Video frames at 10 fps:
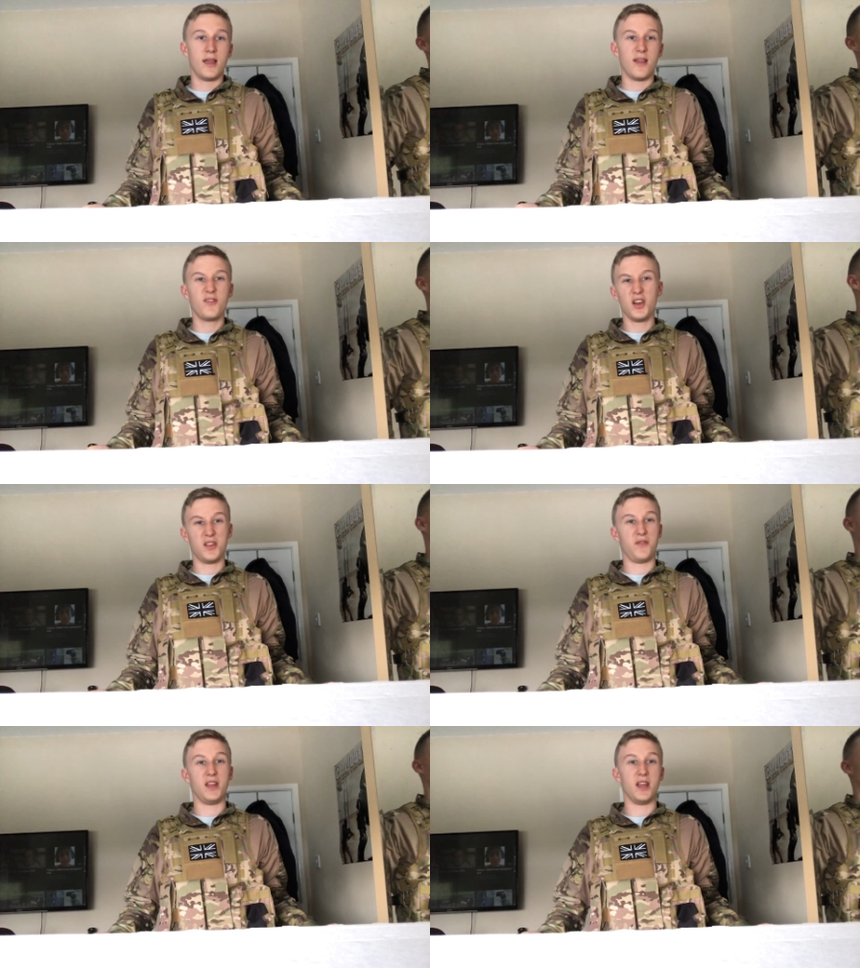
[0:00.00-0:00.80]
If none
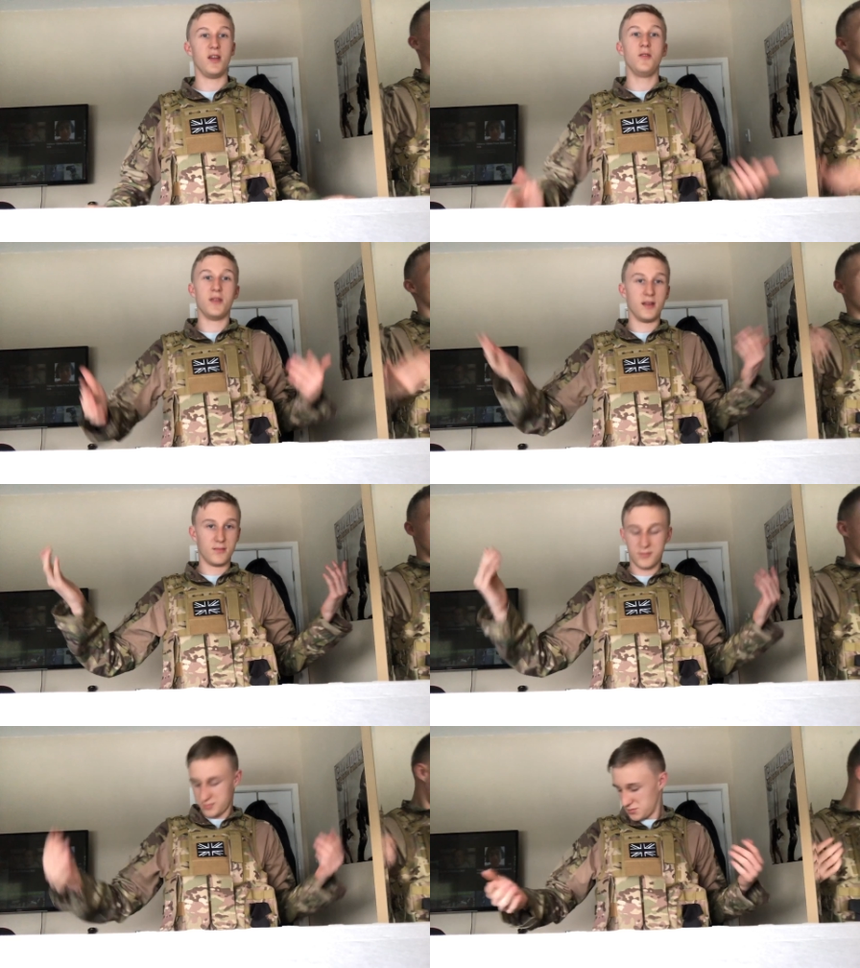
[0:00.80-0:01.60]
of you do, then
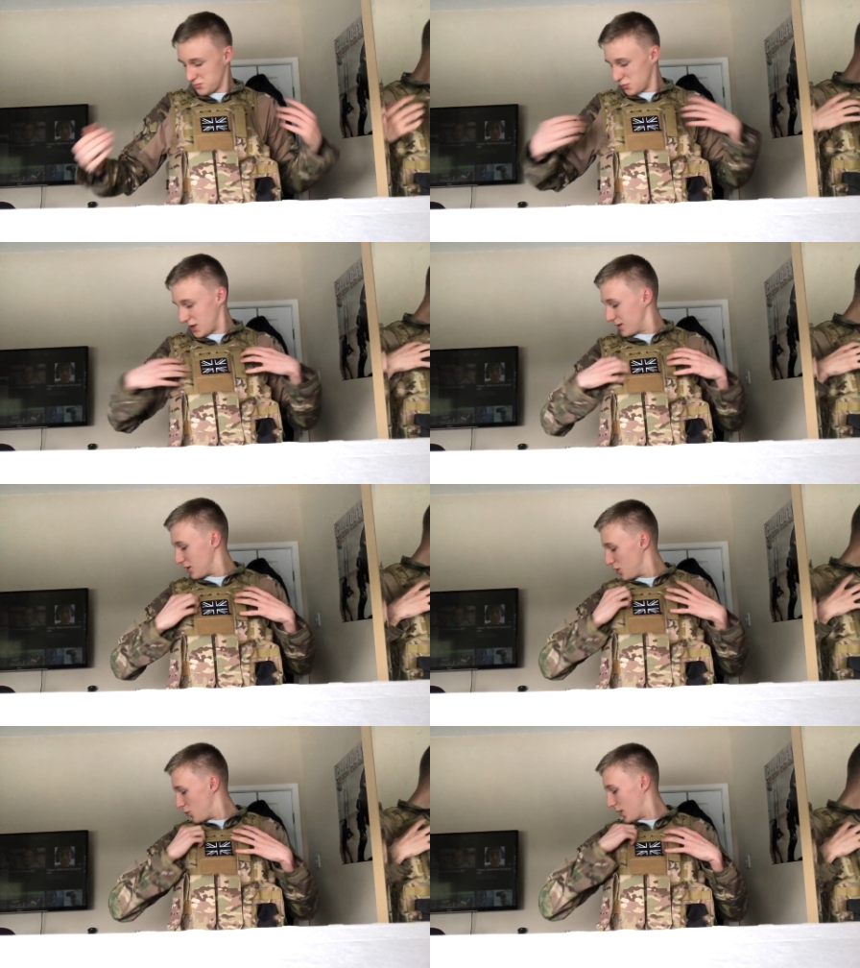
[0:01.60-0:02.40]
well,
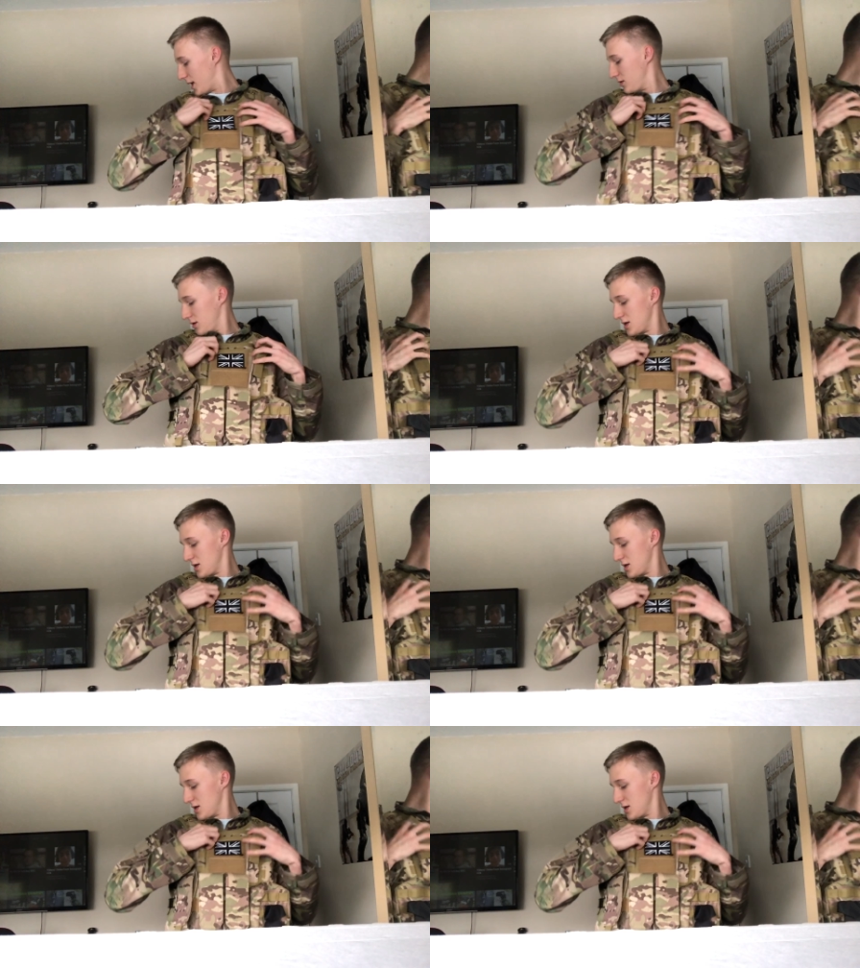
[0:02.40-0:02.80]
oh well.